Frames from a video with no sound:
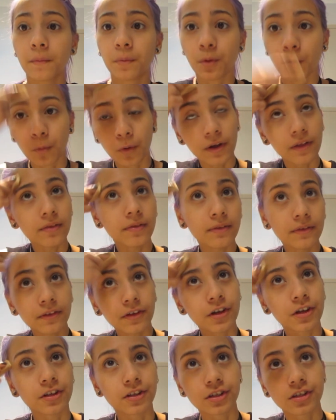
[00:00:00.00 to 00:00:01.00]
The
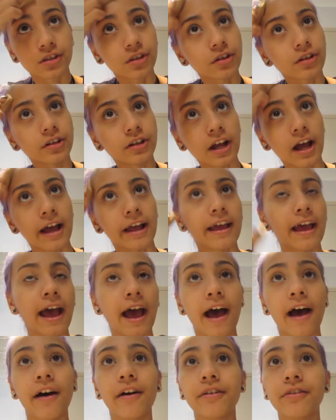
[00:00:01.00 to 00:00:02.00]
one concern I
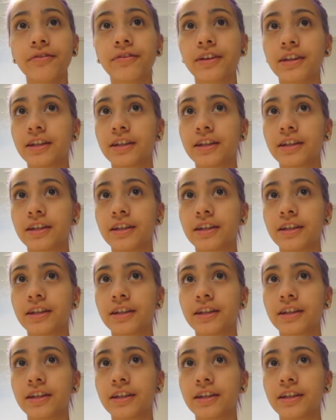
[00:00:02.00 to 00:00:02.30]
have